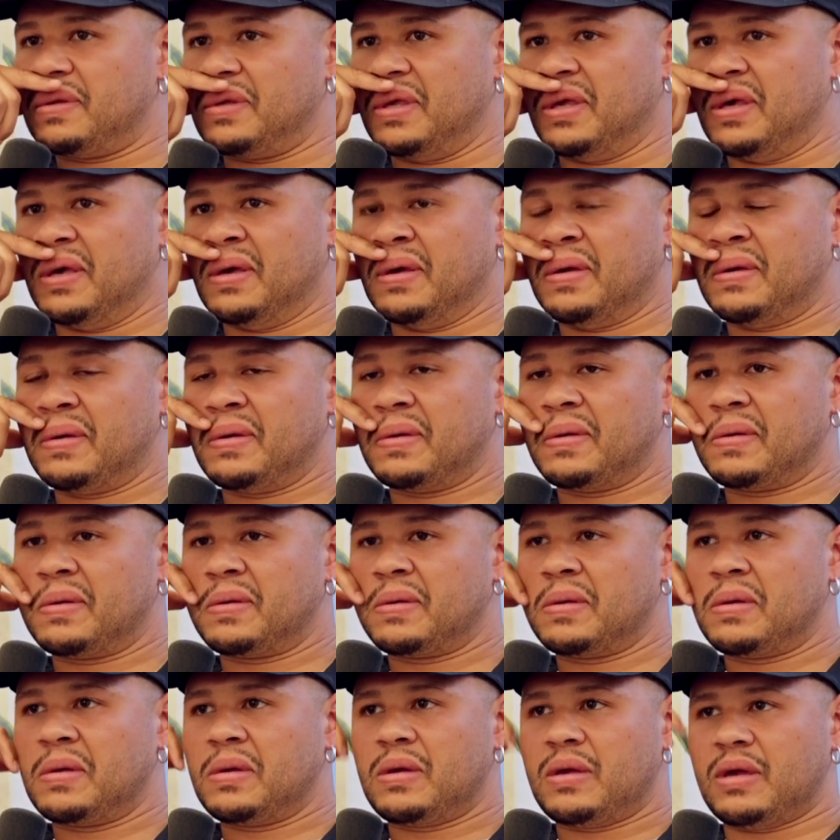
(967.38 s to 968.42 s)
Yeah.
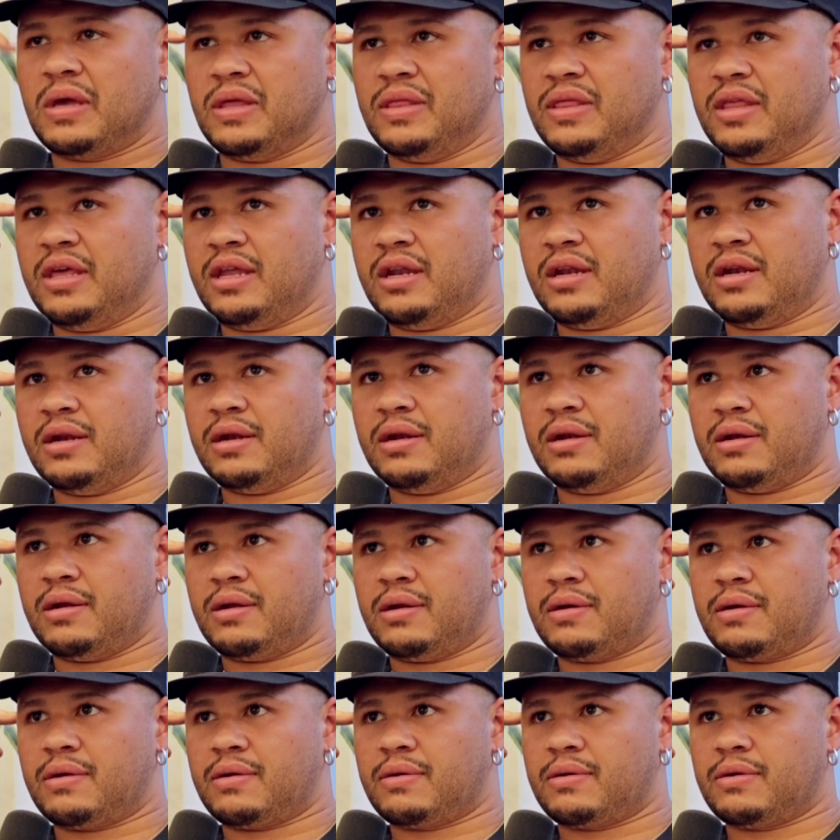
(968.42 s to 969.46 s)
And then
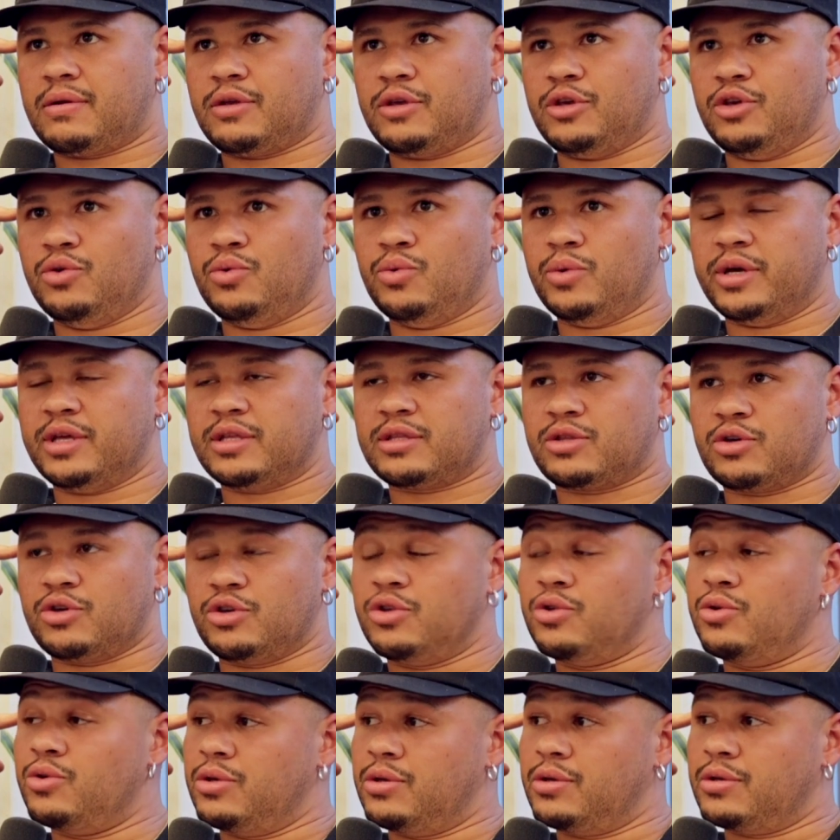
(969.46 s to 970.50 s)
you went
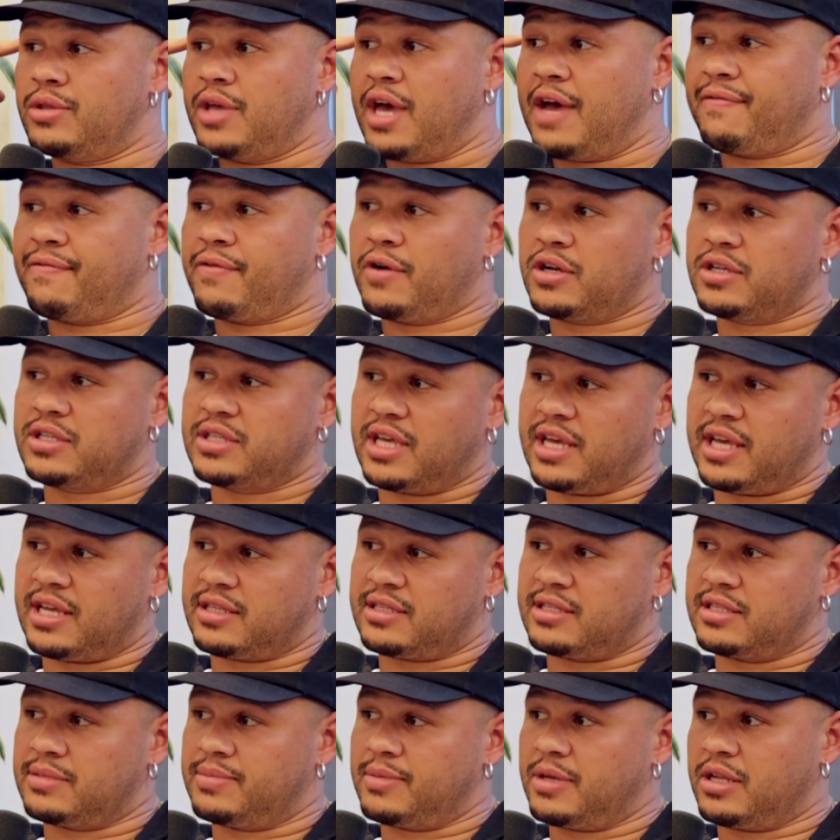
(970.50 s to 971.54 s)
through that first day,
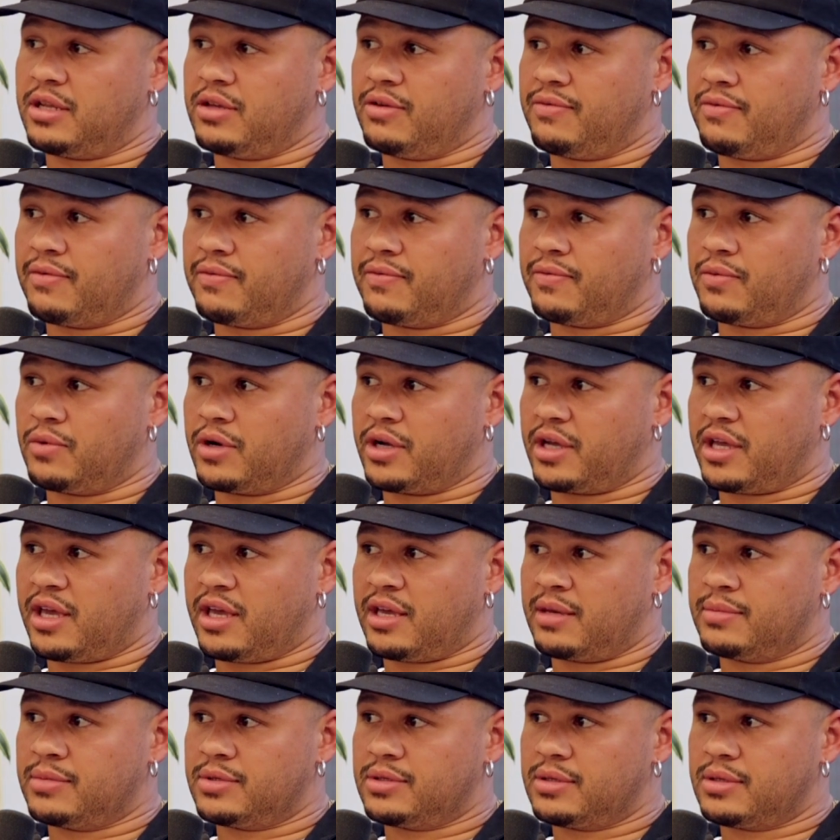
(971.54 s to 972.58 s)
it suspended you for four
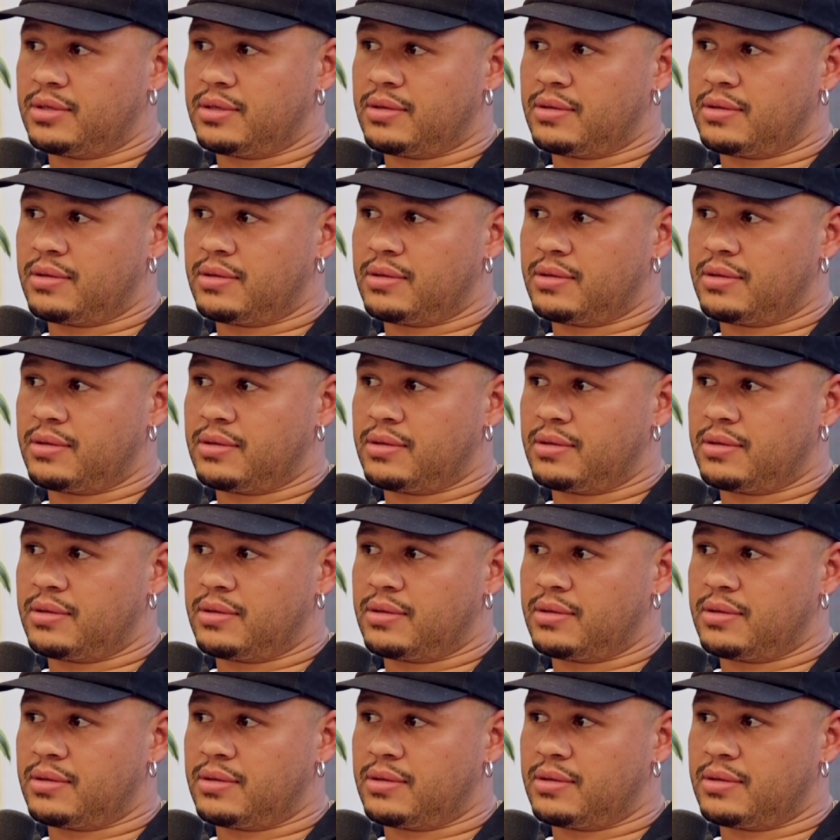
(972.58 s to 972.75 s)
games.